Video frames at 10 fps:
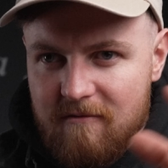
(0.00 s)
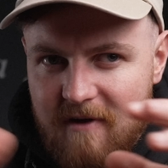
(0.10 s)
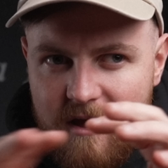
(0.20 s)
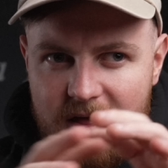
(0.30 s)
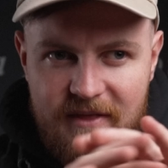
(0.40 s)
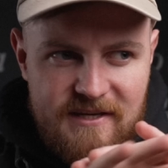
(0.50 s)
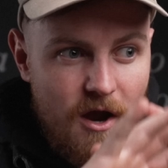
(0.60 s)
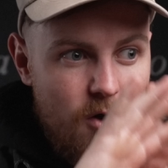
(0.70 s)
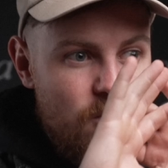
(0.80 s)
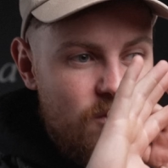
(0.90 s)
of this
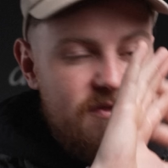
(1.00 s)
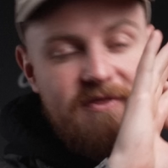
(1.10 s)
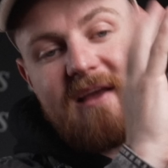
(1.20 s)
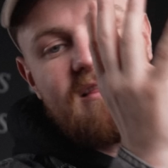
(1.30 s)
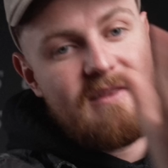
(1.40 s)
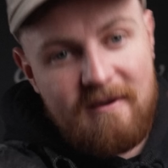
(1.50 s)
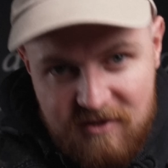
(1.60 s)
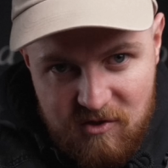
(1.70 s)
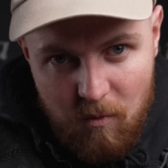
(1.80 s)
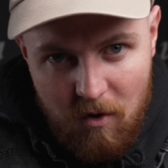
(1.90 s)
whole thing that they've
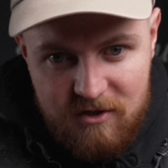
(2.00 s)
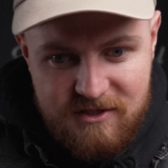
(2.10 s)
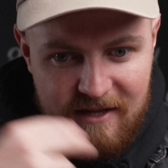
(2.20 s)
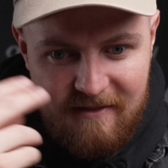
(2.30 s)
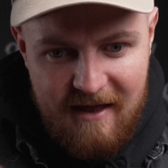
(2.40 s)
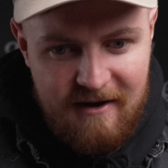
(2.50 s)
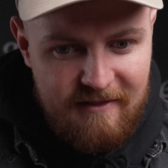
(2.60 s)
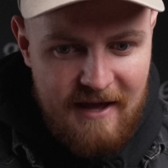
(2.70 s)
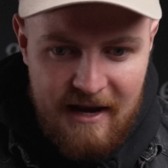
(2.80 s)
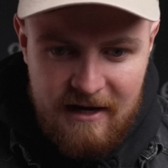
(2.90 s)
just watched, and then at
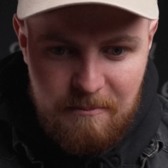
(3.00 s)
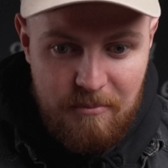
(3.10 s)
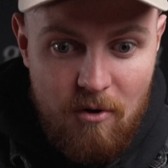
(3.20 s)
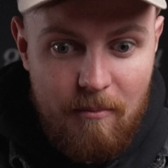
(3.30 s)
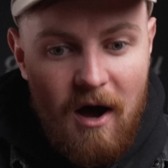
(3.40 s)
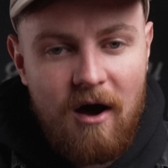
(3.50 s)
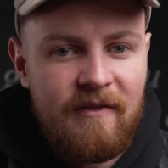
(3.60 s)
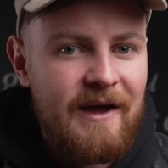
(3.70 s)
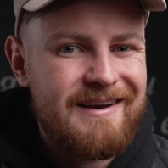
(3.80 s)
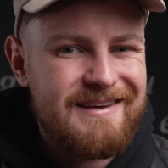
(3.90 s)
the end, boom,
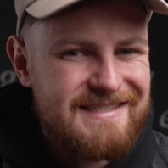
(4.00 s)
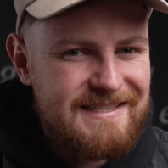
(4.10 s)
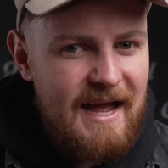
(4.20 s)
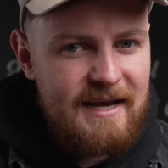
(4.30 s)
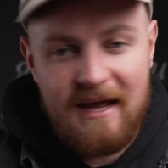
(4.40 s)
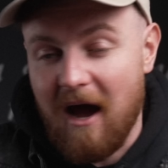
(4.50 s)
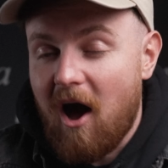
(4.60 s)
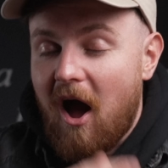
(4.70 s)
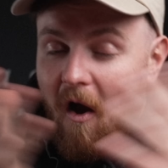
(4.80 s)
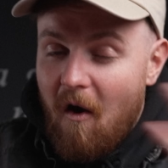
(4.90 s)
they understand it.
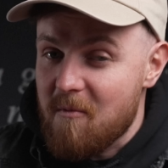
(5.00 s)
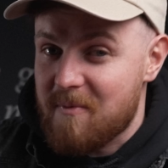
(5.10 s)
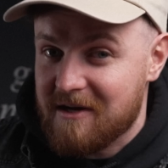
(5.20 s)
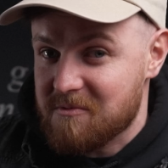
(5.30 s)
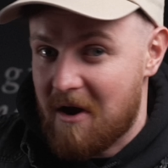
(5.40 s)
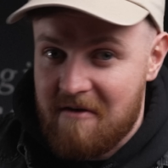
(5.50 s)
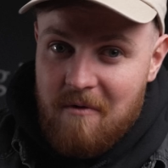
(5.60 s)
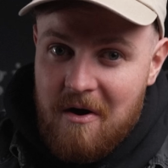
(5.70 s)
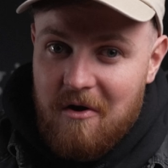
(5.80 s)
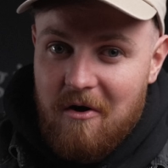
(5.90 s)
I hope that's what
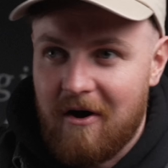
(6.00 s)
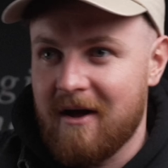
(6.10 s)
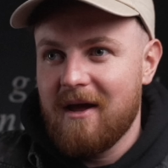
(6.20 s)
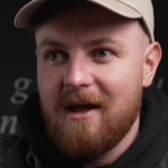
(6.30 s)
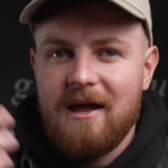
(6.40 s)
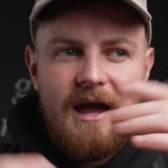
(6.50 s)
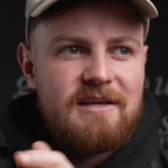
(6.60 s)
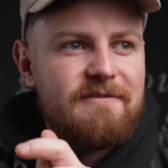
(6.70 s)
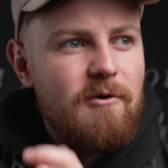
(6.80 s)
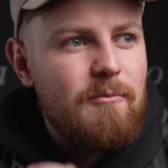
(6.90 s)
everyone got.
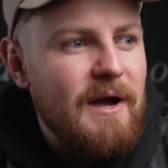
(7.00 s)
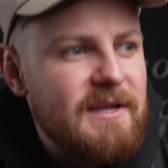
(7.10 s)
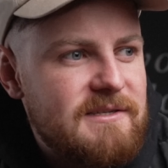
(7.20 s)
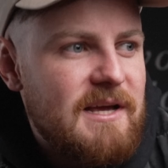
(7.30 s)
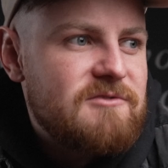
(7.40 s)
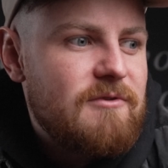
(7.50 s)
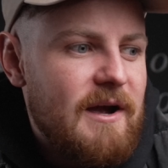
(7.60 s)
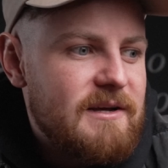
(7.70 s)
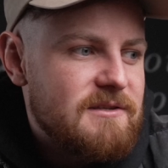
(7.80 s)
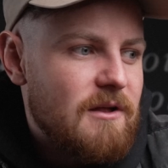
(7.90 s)
As filmmakers, as
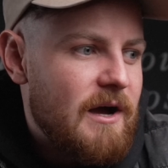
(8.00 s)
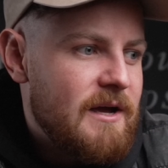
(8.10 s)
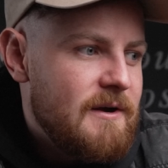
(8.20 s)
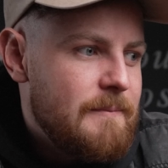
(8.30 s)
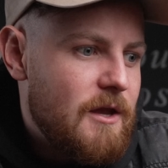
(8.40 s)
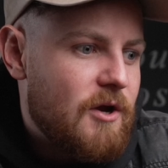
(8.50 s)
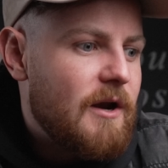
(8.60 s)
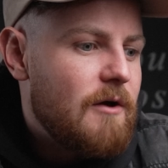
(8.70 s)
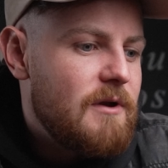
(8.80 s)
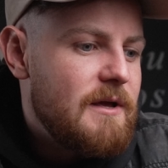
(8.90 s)
creators, like, you can
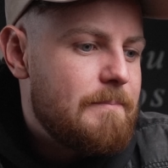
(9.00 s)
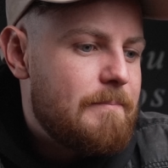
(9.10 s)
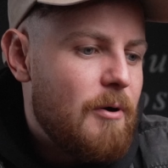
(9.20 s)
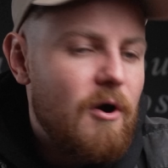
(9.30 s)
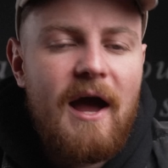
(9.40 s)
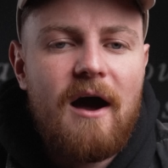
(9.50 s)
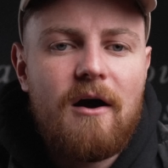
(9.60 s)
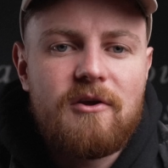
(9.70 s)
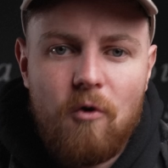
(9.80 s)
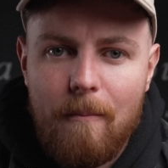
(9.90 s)
only put
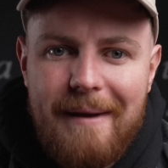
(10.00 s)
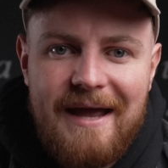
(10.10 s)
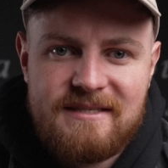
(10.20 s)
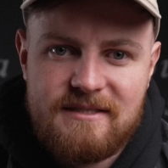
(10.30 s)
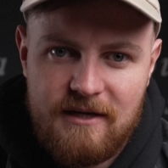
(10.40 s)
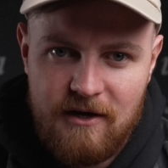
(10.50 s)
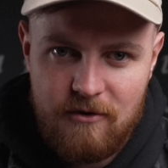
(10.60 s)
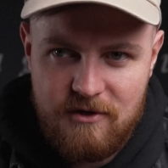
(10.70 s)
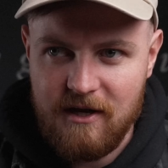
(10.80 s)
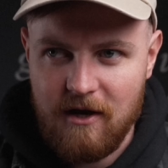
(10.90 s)
out your best, you know?
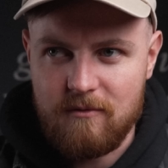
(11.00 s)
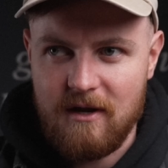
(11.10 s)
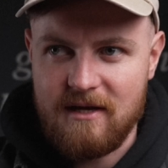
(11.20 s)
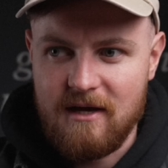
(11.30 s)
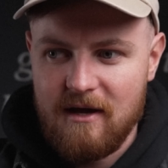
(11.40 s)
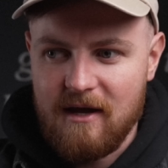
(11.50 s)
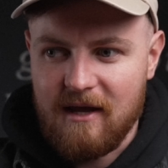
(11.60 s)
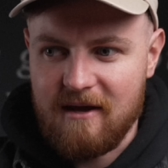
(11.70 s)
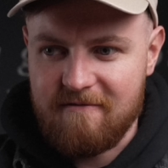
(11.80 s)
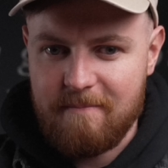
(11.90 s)
You can only
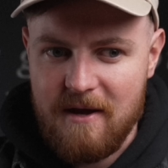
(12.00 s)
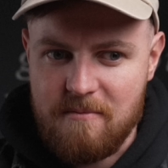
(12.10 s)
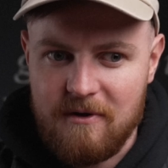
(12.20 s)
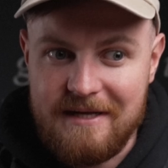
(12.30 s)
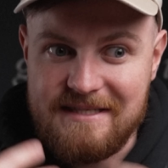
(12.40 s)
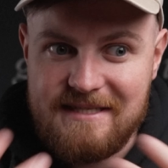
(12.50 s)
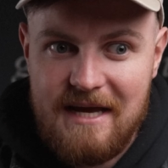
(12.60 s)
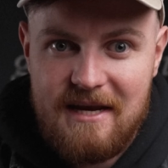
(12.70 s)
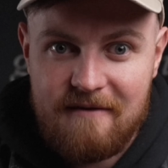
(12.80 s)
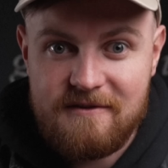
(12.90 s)
give people an
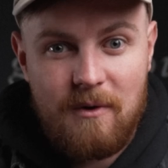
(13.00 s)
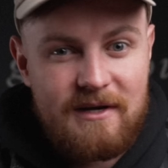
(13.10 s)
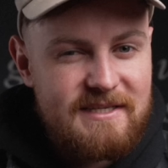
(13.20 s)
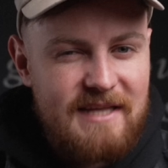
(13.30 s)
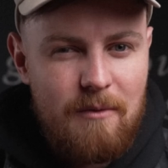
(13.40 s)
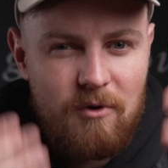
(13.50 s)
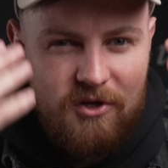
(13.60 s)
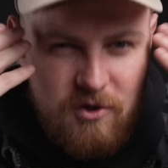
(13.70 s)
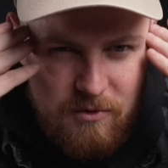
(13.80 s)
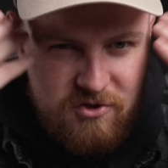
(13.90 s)
incentive to understand what
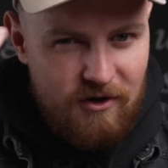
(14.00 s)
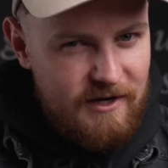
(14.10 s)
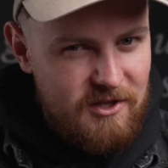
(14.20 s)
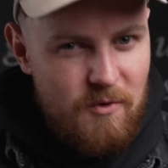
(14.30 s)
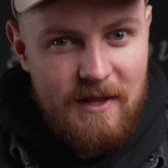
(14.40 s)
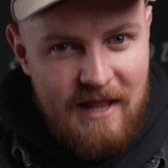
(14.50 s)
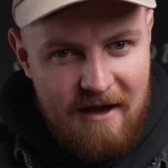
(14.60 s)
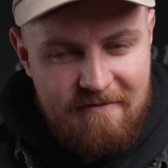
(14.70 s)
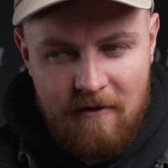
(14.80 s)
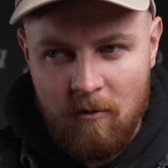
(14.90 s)
you was trying to do in
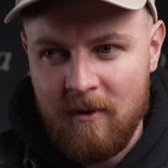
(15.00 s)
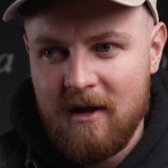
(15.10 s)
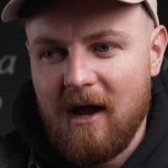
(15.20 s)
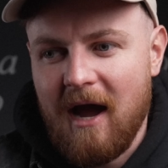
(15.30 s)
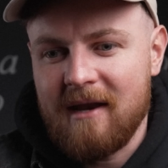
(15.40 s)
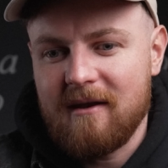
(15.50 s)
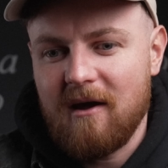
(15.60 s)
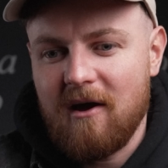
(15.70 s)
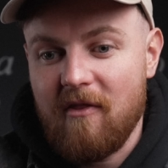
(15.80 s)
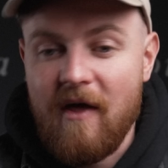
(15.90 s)
that film, and
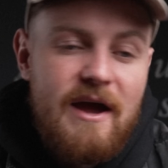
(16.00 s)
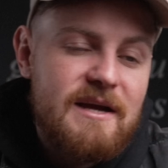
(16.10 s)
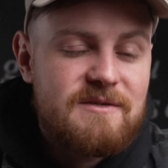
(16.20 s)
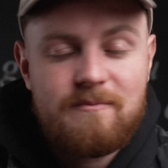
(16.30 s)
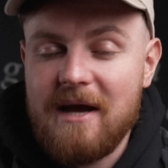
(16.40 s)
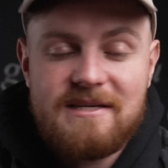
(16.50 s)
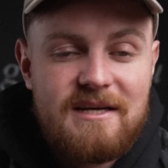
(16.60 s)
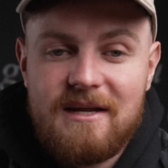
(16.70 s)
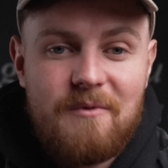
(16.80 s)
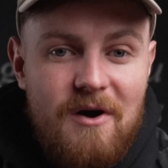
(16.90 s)
that is
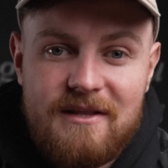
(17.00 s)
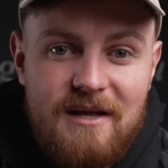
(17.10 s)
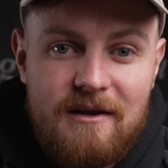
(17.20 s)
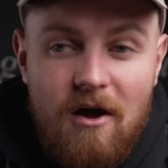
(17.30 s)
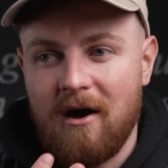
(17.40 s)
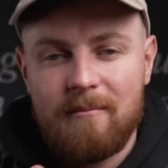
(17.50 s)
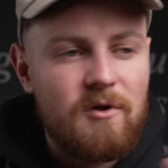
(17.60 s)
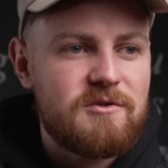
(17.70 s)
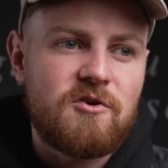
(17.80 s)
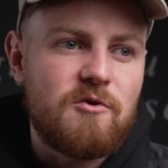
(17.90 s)
basically what I've done. I'm
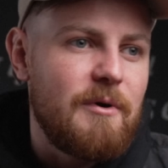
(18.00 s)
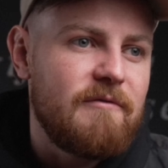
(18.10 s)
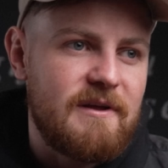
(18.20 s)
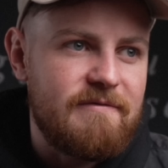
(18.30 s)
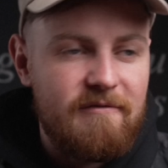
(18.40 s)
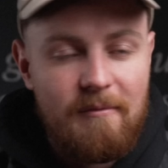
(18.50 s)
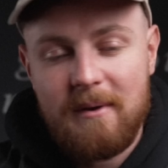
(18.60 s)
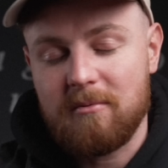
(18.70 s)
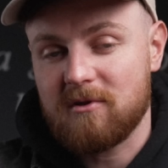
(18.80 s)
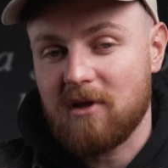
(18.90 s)
not too bothered if other
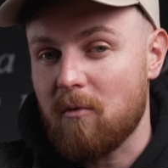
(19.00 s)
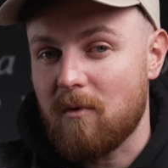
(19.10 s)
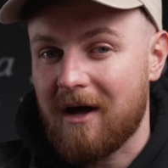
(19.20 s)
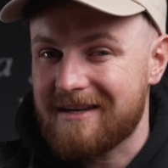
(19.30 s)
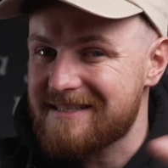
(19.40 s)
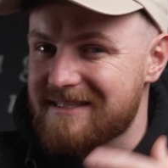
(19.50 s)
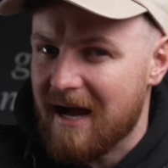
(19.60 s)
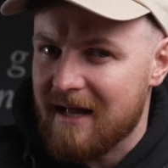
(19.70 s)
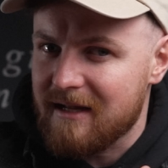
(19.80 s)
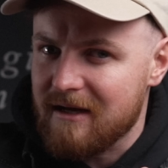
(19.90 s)
people don't
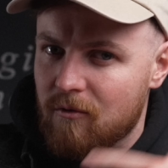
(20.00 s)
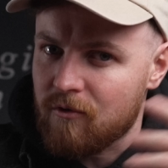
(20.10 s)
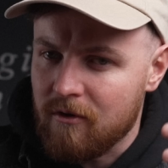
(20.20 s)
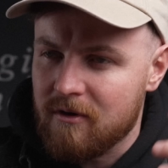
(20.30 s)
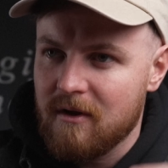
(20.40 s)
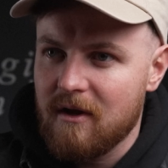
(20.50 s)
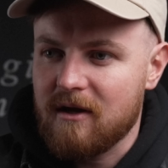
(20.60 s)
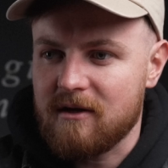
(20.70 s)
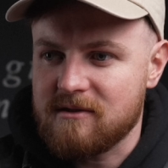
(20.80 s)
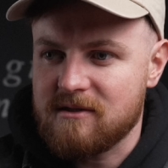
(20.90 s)
understand it or not,
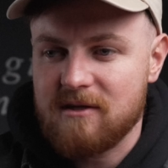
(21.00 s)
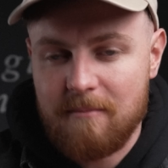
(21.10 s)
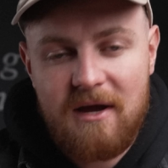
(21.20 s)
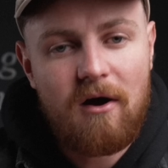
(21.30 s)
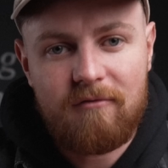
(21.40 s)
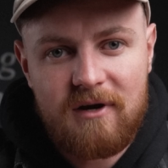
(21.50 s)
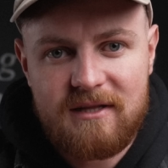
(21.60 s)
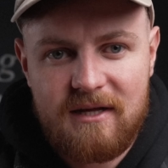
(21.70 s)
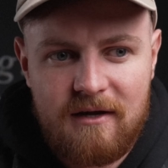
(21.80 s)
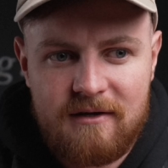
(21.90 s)
because to me I really
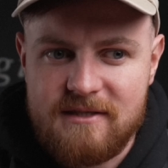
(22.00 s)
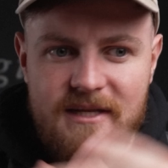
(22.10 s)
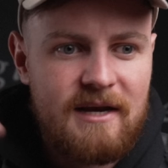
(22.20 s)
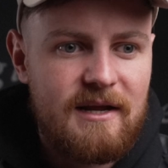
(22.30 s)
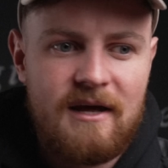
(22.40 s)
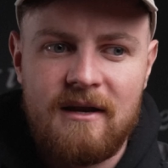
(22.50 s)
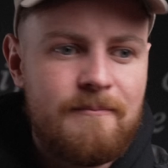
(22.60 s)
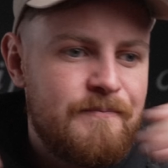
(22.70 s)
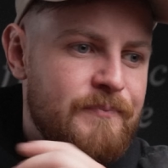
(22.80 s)
did understand it, and